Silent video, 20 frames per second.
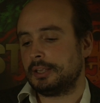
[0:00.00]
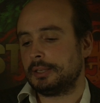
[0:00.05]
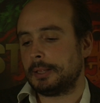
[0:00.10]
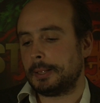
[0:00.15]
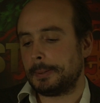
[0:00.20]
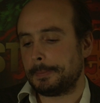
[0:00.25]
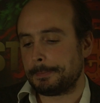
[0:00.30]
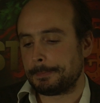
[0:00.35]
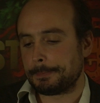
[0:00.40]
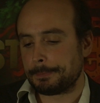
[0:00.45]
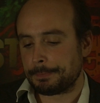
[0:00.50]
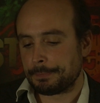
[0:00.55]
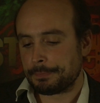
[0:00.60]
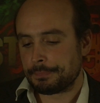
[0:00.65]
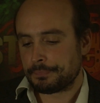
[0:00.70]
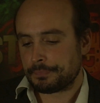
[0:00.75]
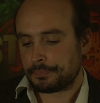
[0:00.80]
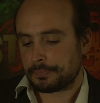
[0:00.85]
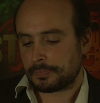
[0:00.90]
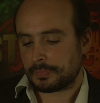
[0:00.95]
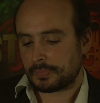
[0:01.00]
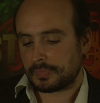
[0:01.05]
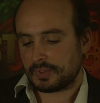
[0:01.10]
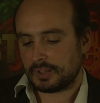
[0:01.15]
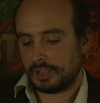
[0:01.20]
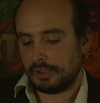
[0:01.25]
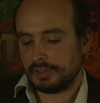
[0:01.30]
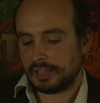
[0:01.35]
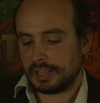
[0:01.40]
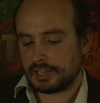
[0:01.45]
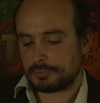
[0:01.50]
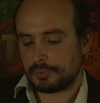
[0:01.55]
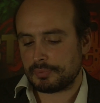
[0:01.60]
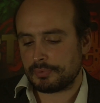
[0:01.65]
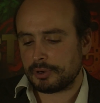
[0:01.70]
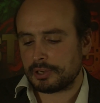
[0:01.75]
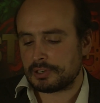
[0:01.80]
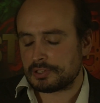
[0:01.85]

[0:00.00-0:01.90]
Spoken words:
And I think it has to be very